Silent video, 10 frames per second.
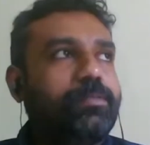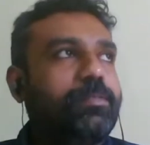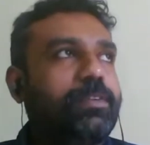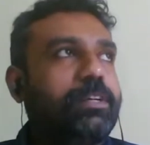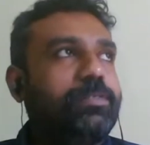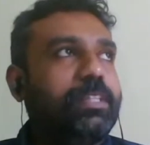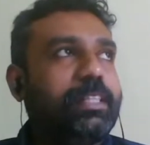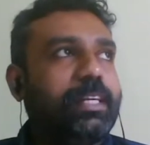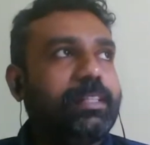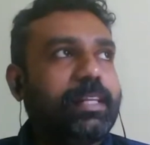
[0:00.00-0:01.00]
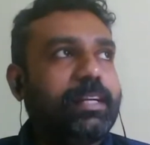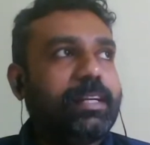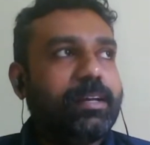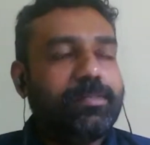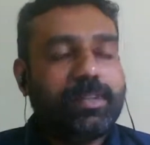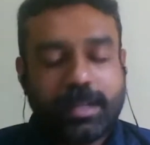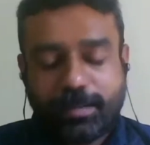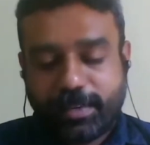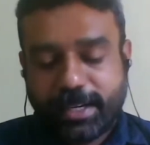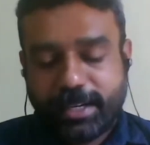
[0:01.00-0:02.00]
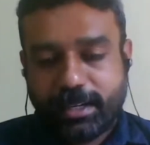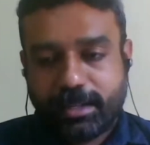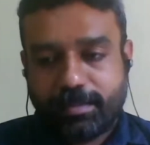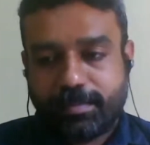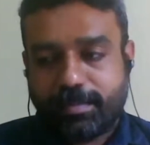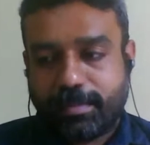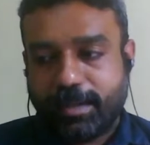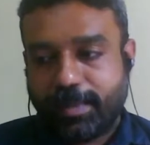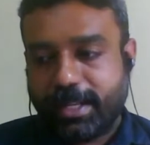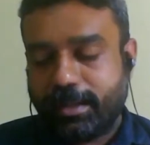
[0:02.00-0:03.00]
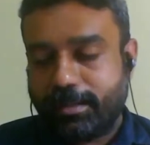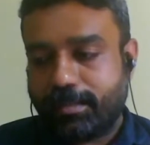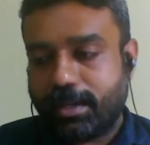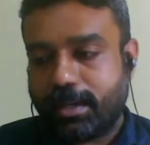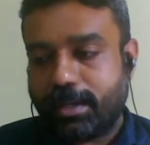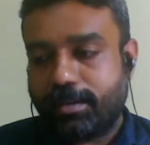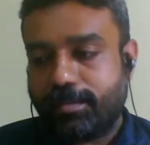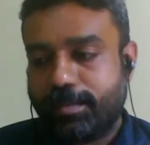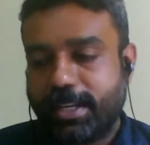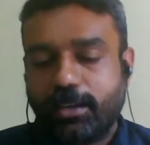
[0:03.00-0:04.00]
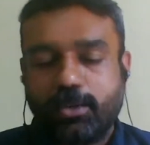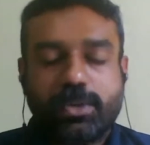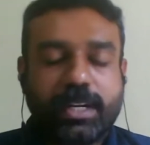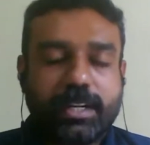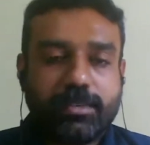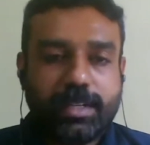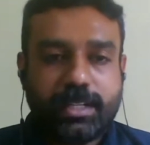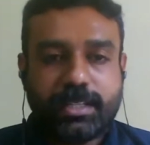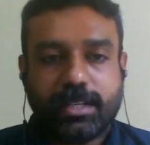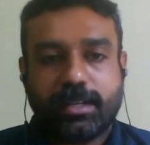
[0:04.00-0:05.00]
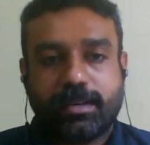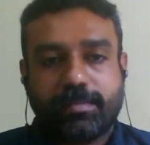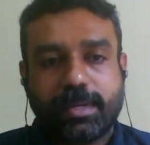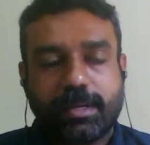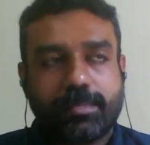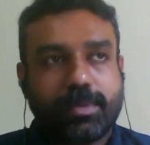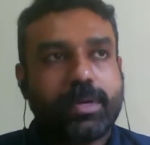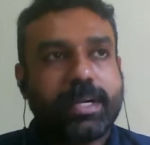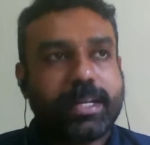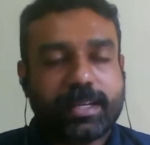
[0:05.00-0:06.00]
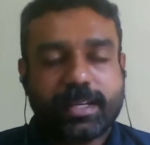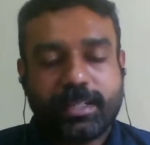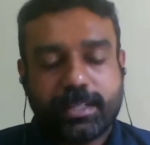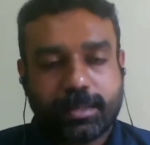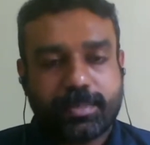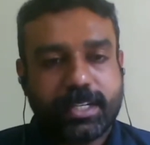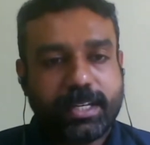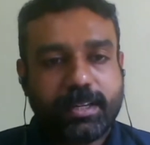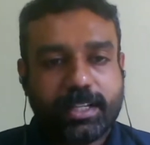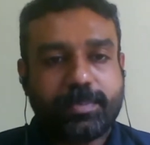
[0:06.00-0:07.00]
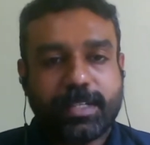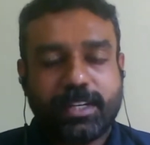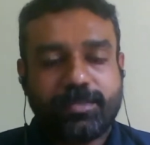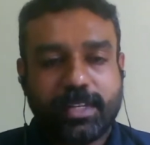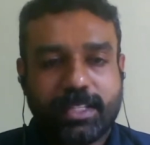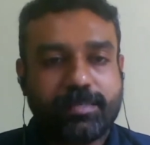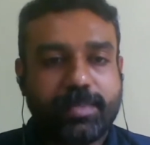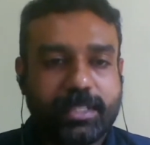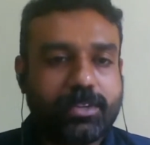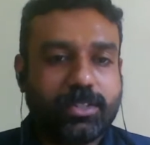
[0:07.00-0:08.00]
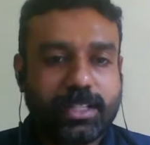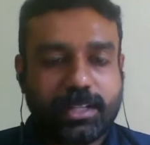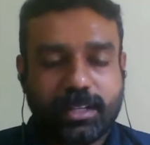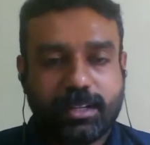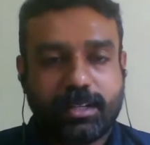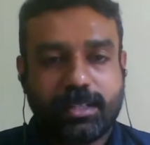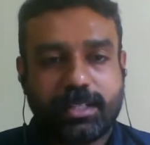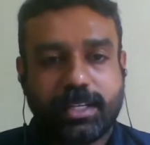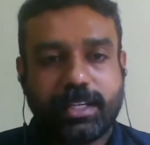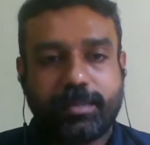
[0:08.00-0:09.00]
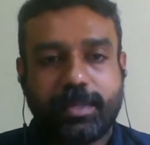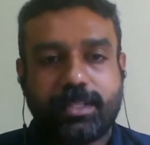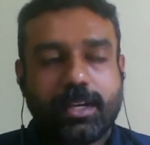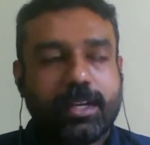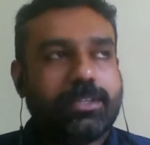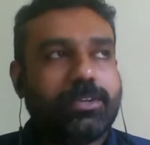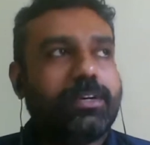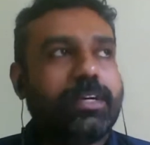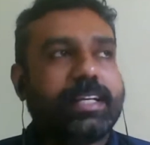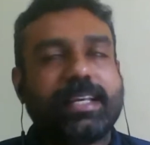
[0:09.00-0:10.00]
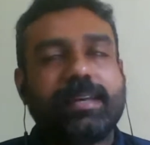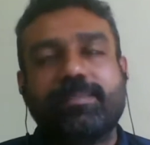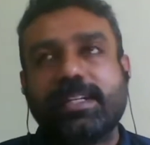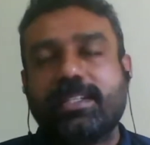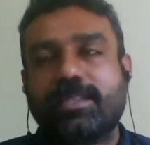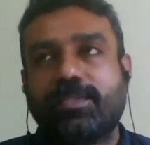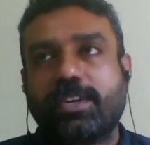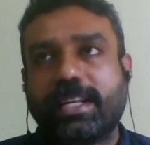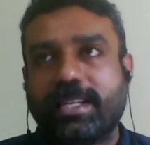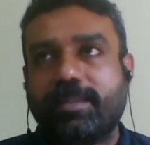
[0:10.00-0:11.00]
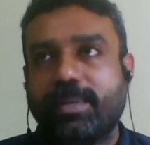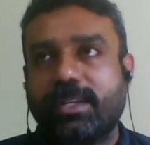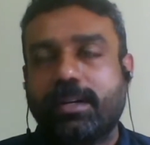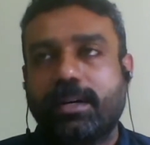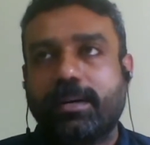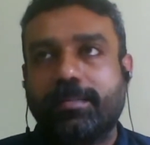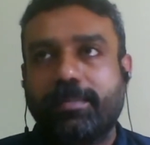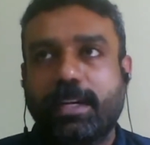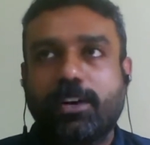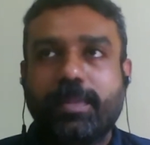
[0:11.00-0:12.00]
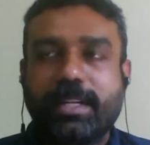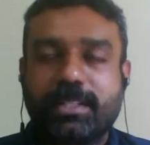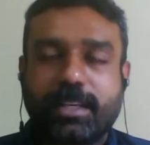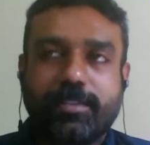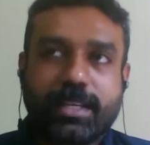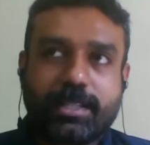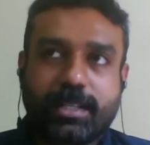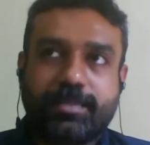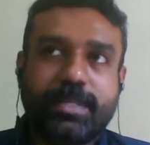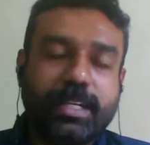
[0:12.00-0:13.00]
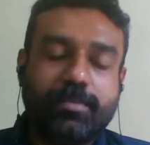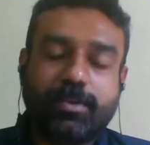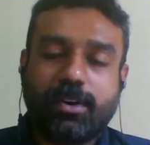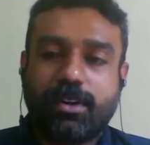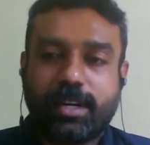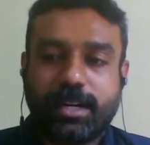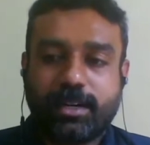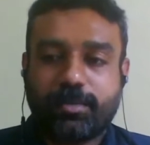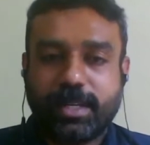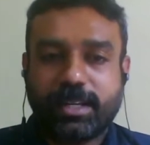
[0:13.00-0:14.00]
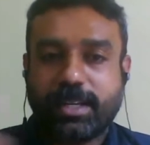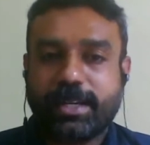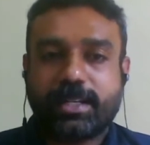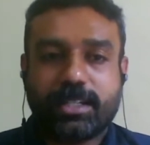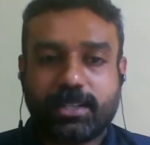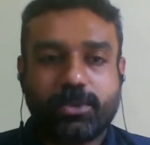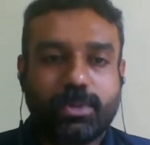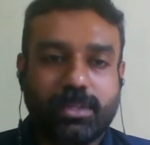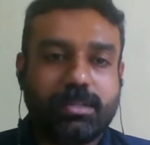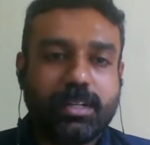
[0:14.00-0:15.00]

one of the things that I find might be very lucrative is providing again the subsidy, especially for SMEs, not just the CETPs. So example is, for example, government is giving subsidy for adopting electric scooter.